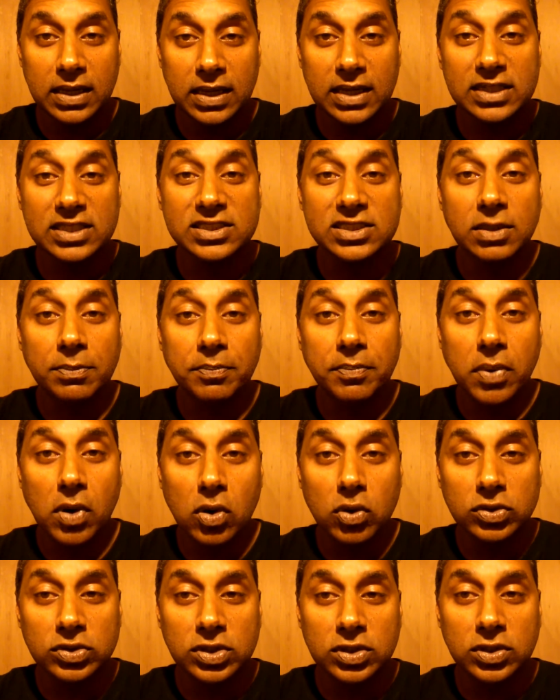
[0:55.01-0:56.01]
is
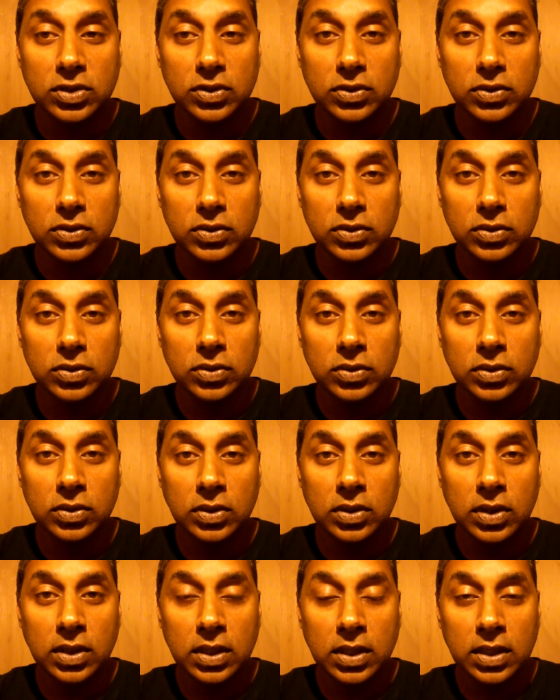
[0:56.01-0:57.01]
supposed to
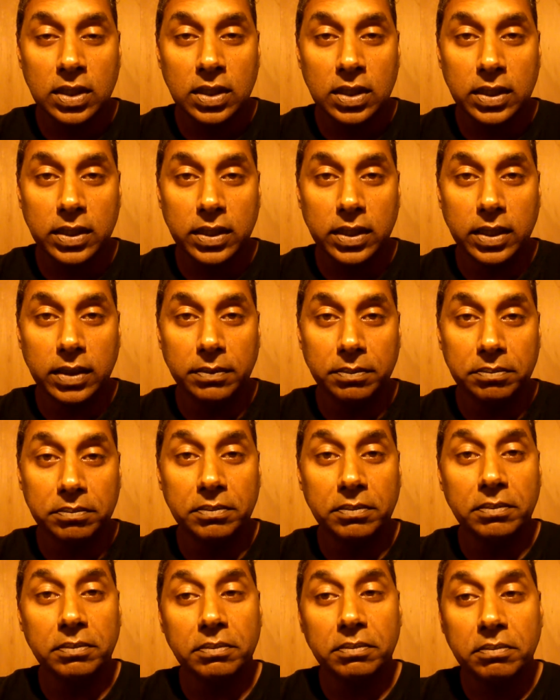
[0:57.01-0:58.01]

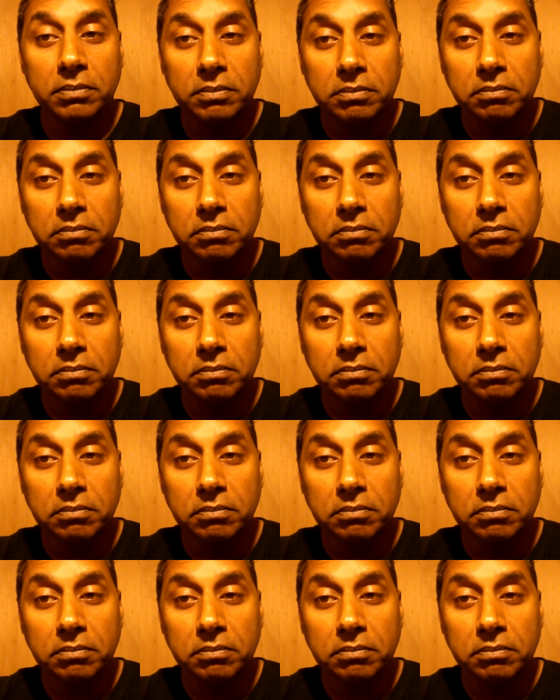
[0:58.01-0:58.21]
um,